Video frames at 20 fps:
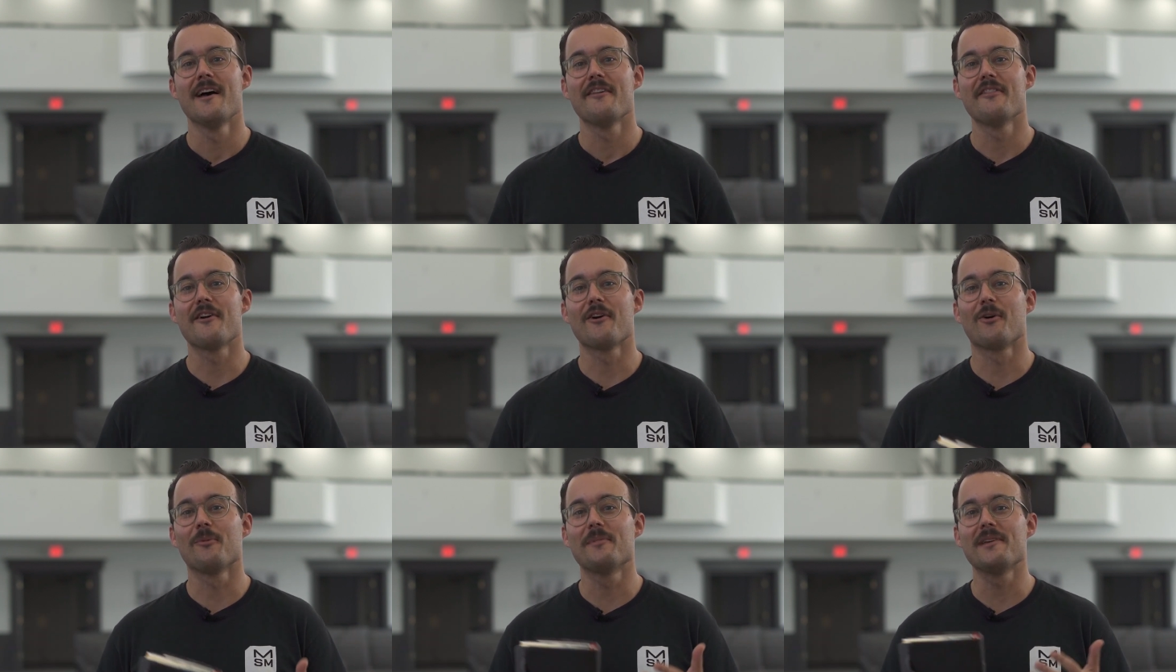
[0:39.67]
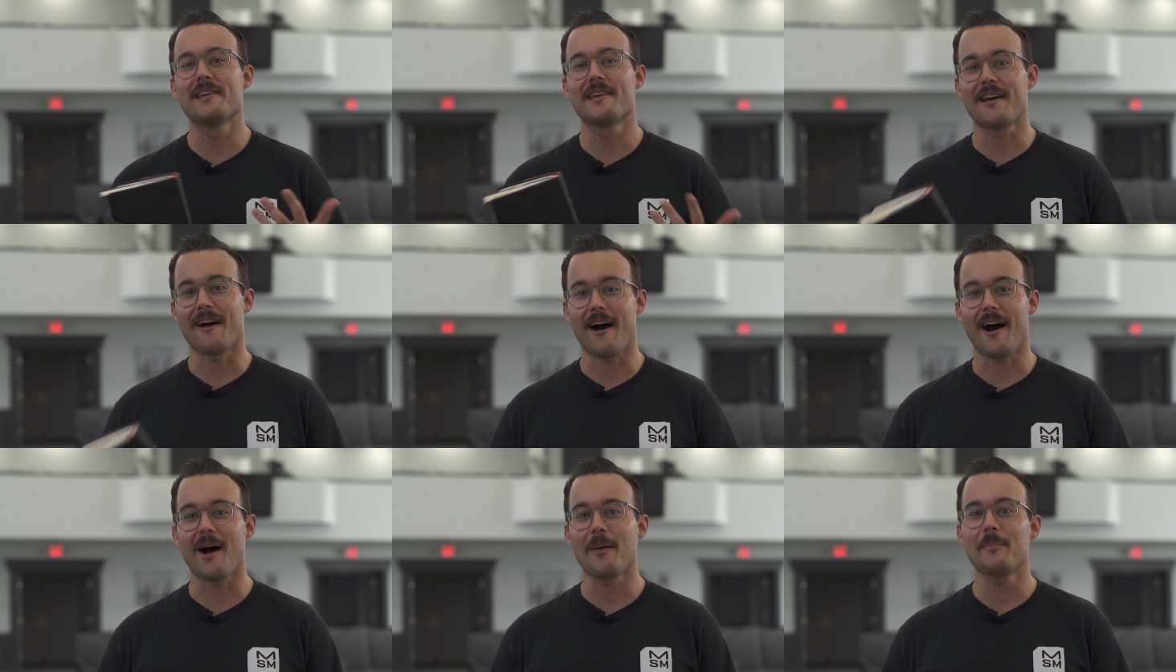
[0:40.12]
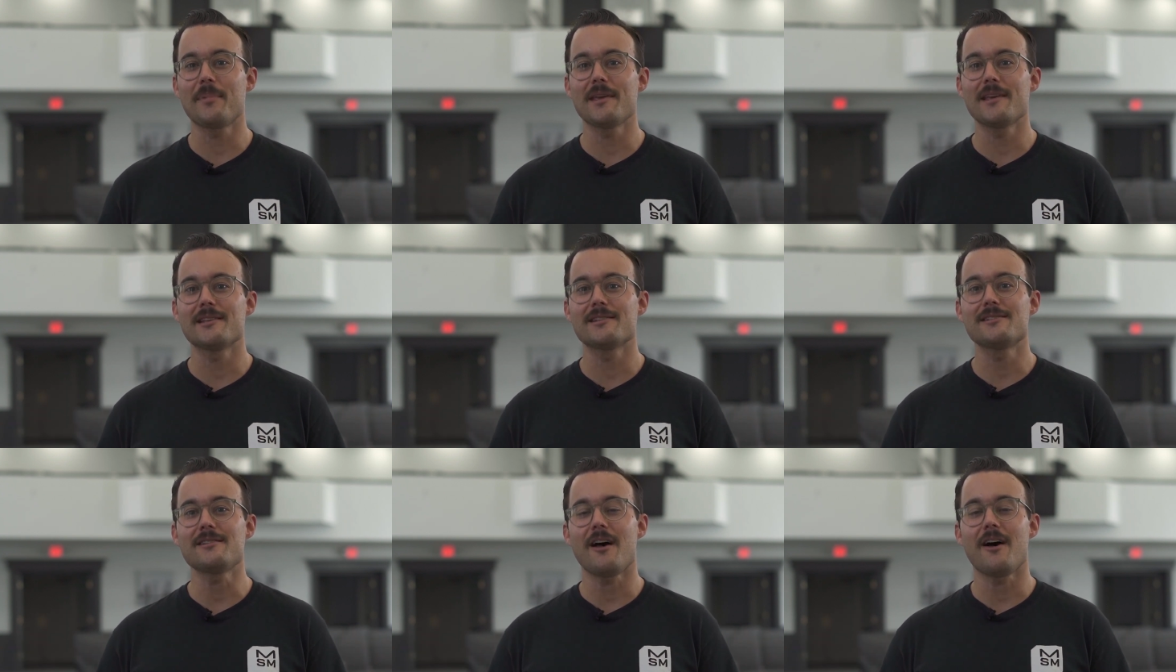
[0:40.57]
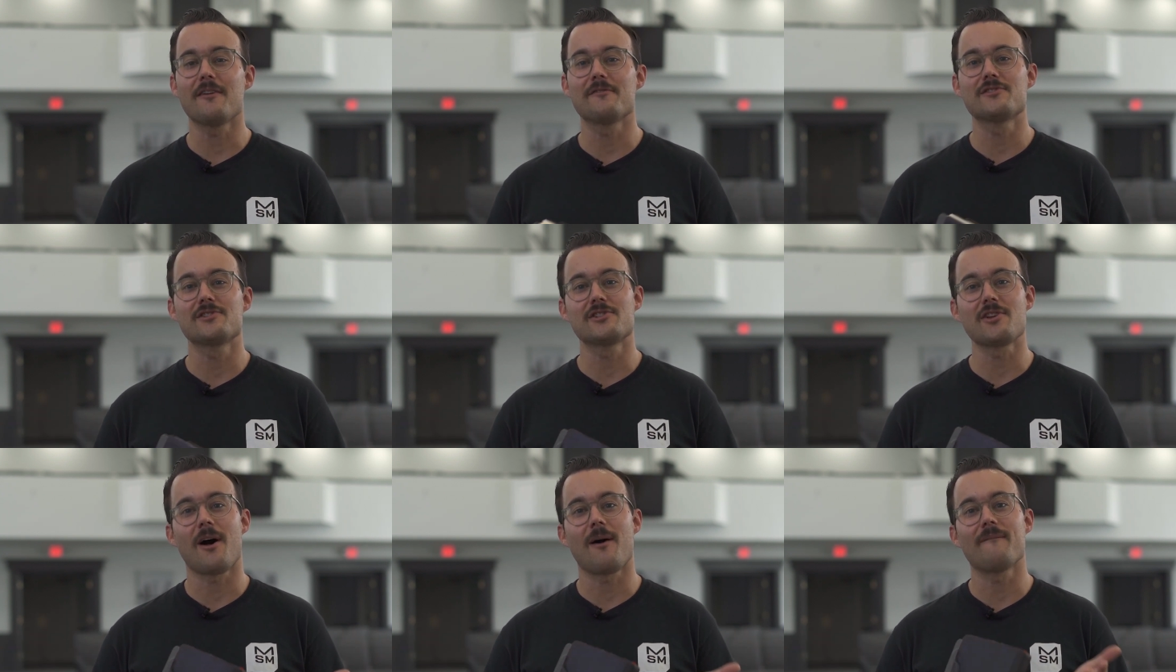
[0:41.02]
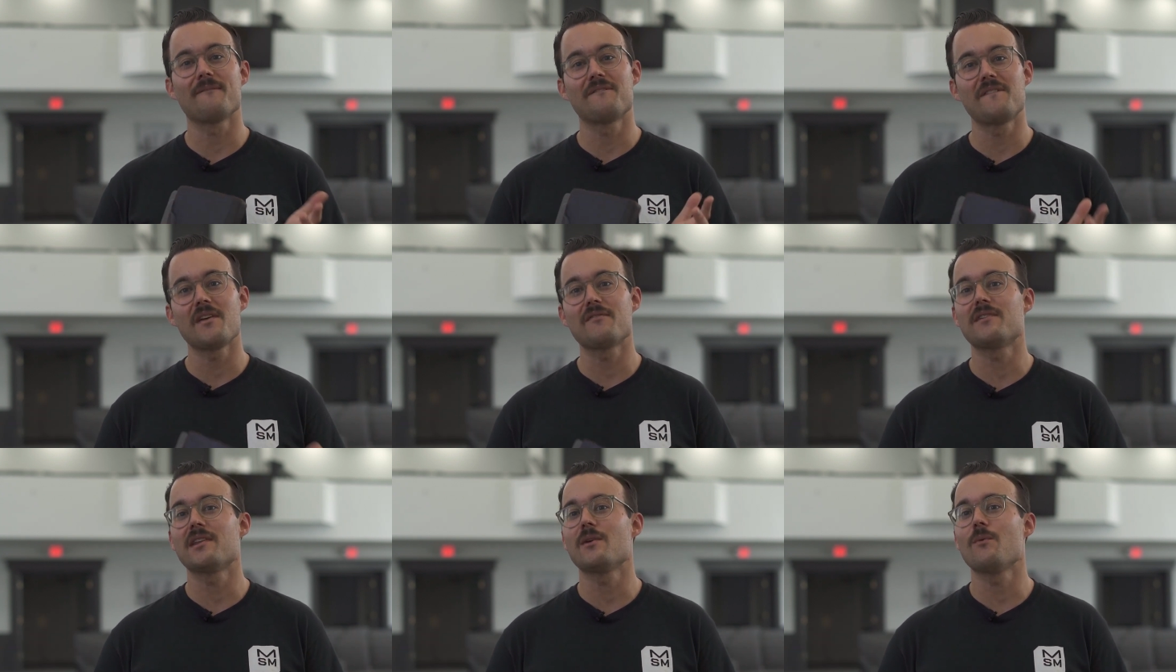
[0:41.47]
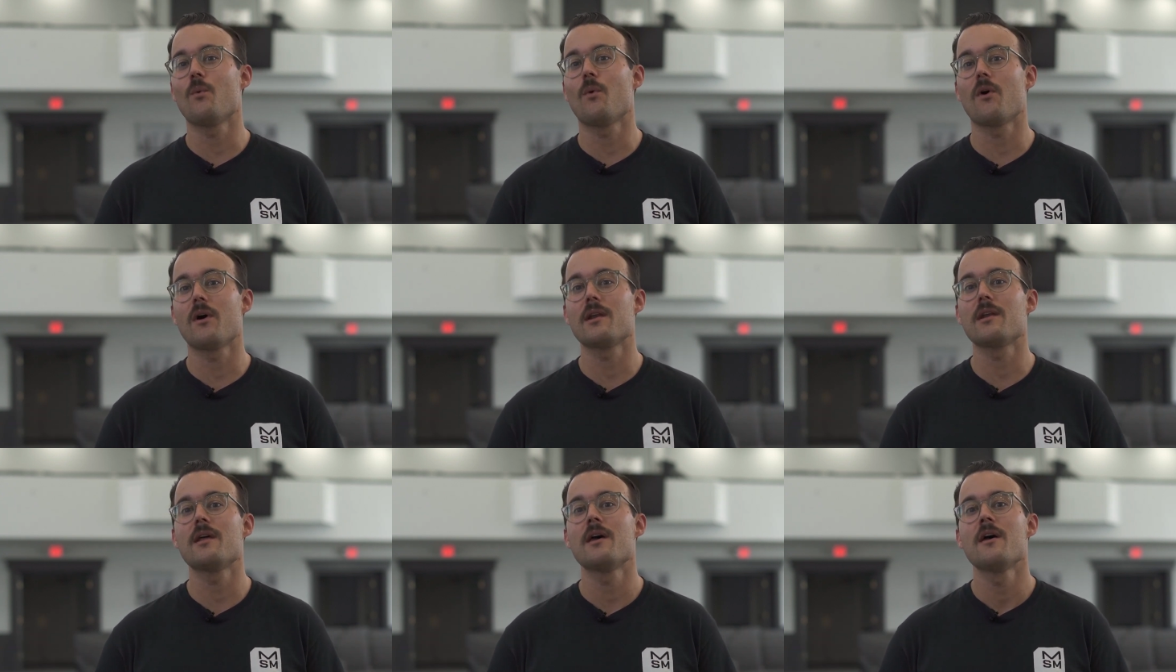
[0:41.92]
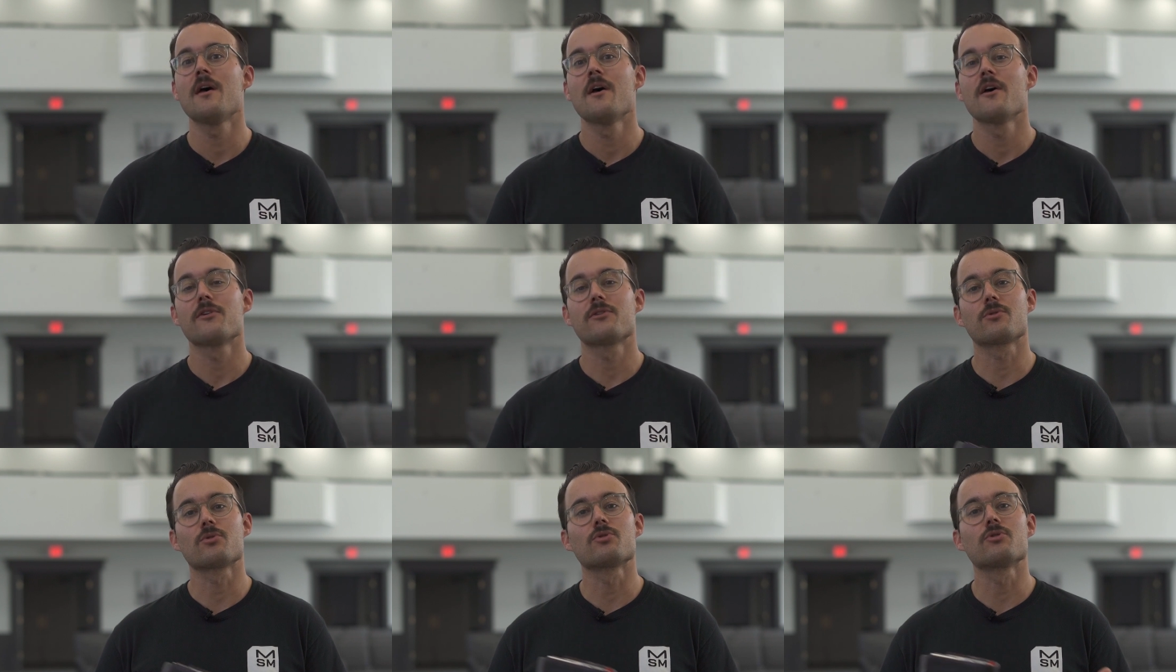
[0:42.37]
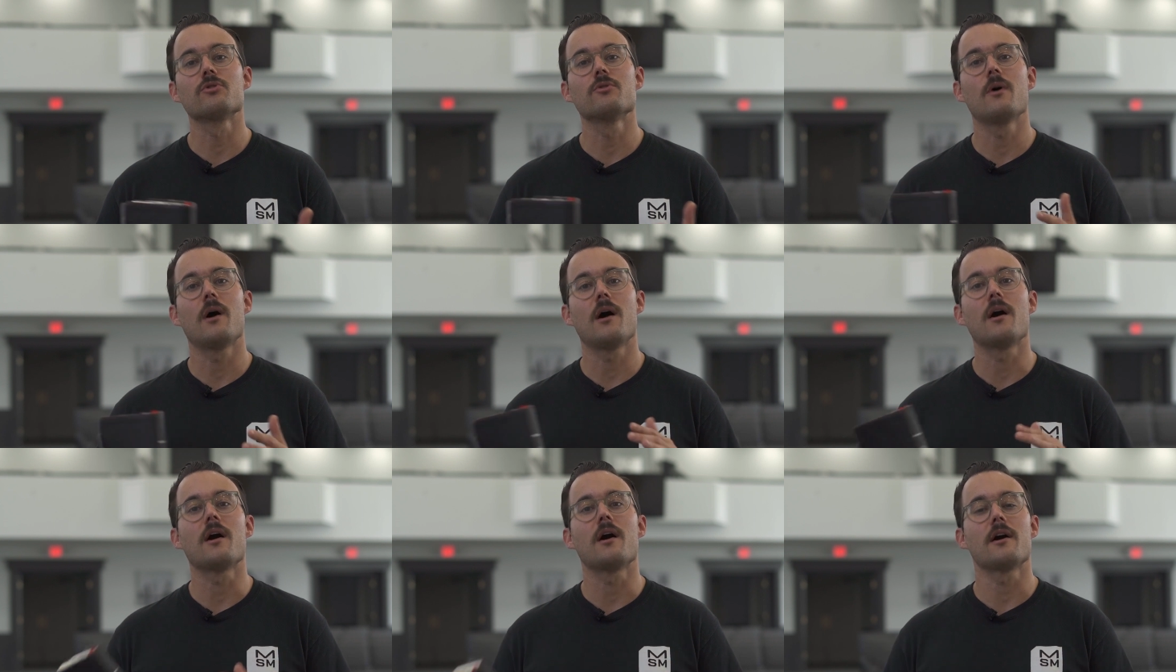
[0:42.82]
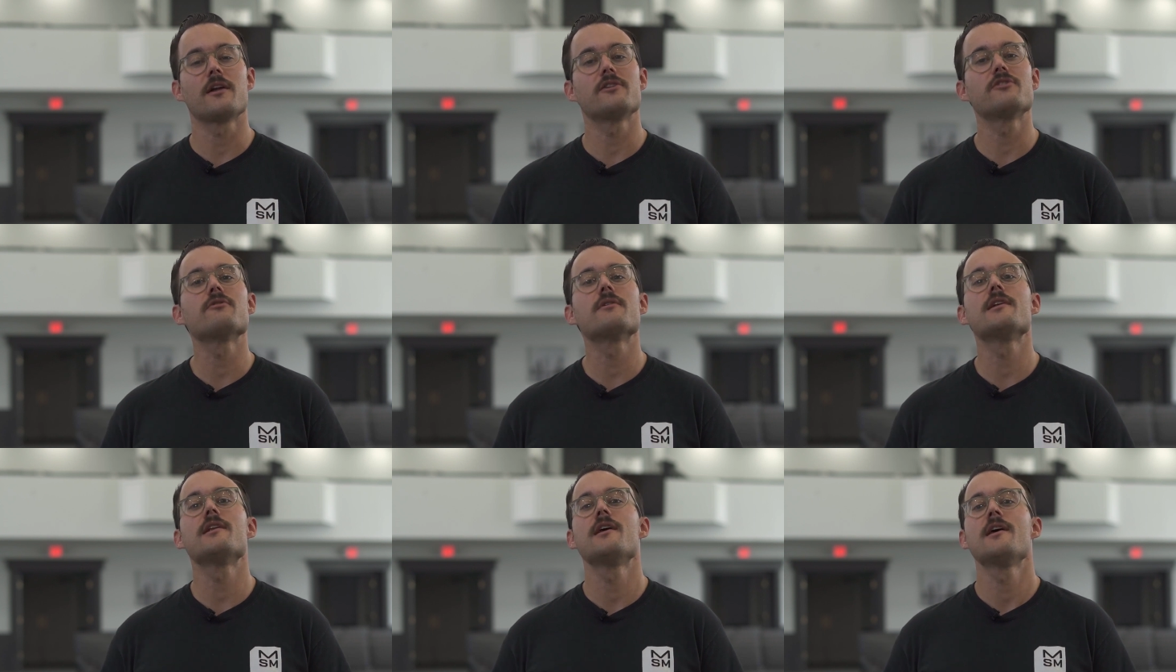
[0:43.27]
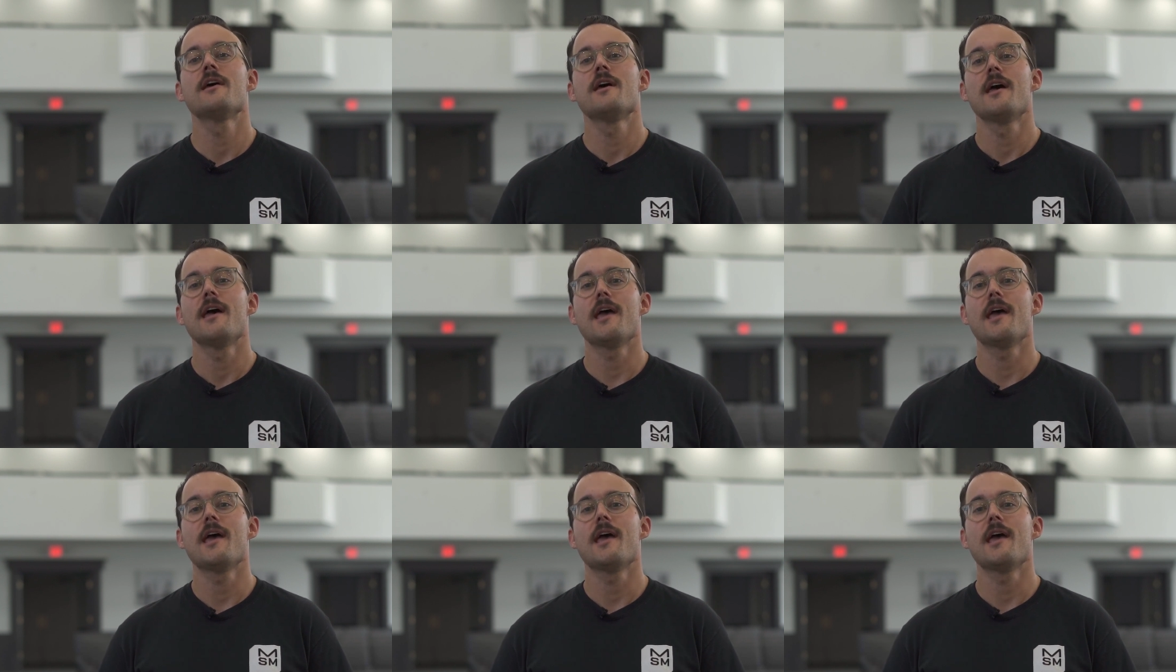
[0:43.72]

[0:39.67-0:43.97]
there will be copies of Psalm 51 through 100.